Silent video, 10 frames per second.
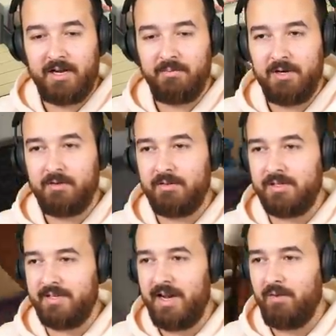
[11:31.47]
I can work with
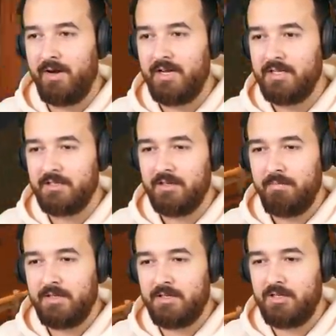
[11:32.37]
this. Now, where's
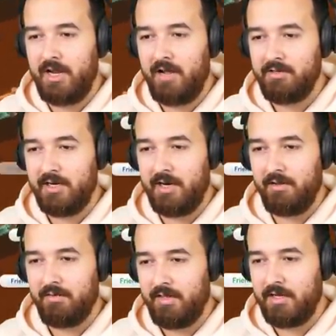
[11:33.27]
Mr. Chow
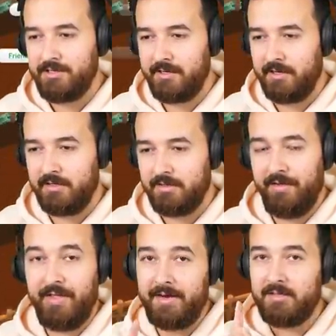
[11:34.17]
Chow? There she is.
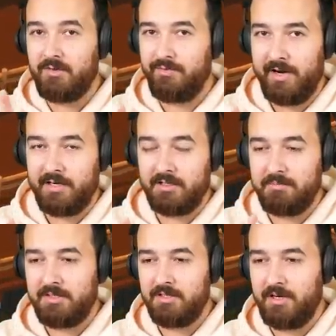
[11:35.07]
And that is correct because
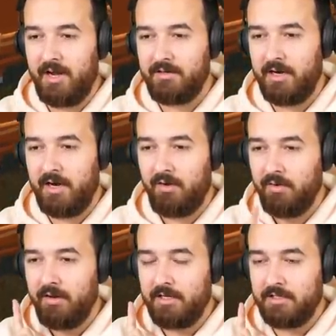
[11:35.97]
Mr. Chow
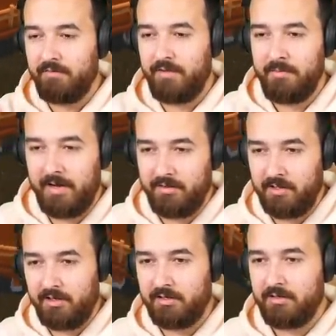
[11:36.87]
Chow is a female
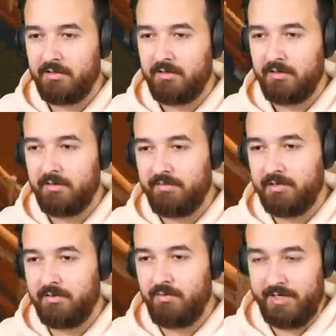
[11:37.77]
dog
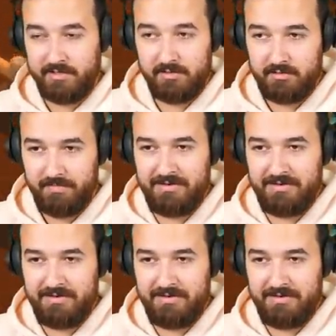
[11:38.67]
good reasons.